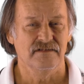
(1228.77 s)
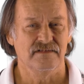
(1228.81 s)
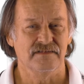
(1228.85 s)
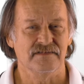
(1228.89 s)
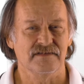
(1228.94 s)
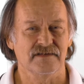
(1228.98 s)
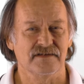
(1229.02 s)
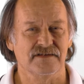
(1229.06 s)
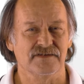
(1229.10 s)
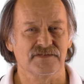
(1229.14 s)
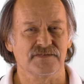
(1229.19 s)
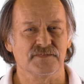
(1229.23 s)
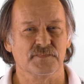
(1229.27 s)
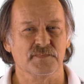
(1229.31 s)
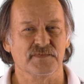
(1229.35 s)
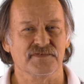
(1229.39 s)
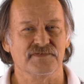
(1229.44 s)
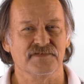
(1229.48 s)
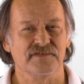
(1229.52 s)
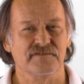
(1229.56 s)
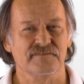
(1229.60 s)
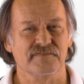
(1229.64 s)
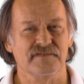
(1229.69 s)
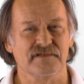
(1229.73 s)
that is
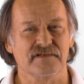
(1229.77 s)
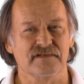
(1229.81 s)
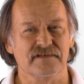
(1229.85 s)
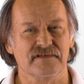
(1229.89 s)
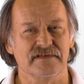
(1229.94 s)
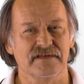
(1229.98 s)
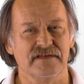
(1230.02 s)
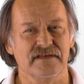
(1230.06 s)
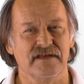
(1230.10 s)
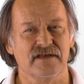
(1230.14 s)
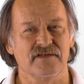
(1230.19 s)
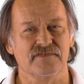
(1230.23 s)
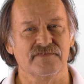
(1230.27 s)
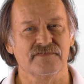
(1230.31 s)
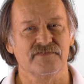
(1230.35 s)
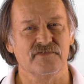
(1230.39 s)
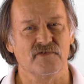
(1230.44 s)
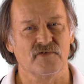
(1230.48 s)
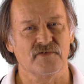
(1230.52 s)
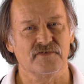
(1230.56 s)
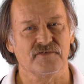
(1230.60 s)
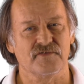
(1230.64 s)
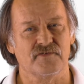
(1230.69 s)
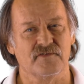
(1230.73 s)
specifically
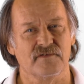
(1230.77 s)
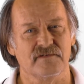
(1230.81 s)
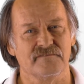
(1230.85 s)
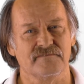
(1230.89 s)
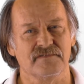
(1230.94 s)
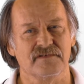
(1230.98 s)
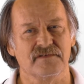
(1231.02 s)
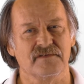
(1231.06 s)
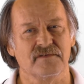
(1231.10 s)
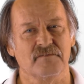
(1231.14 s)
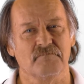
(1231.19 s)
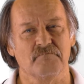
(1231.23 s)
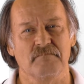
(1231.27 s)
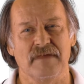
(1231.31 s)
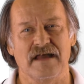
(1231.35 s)
thought-driven